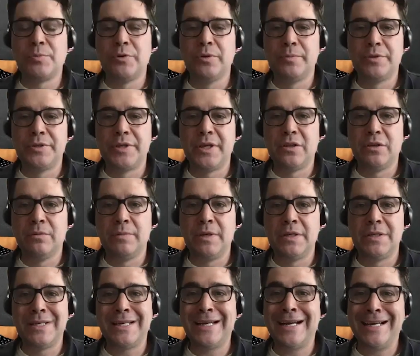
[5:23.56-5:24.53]
in particular
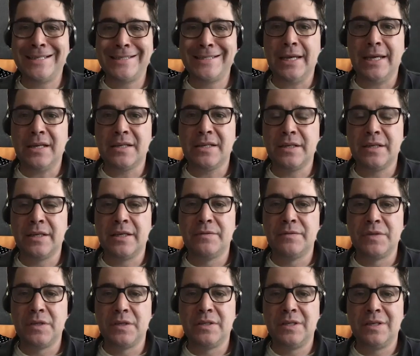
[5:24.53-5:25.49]
means context. It
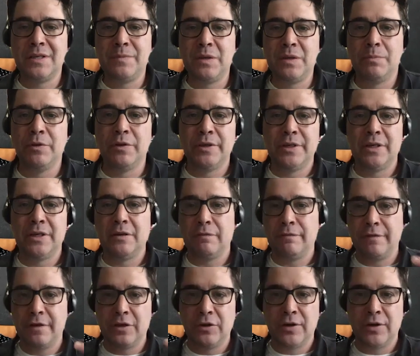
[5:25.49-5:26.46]
gives the team the ability to
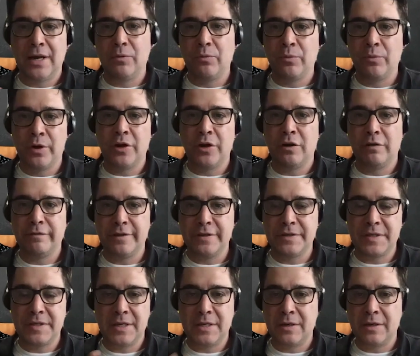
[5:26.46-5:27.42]
figure out where it all
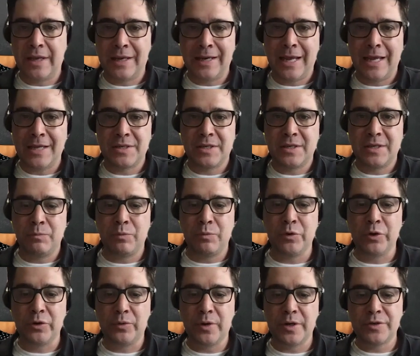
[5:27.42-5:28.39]
fits in and ask
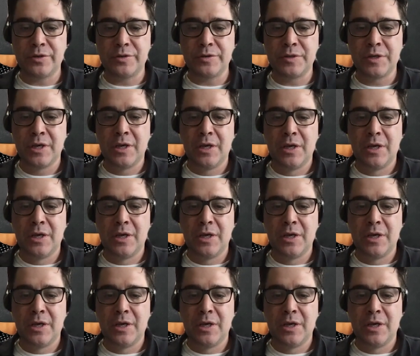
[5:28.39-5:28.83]
important questions.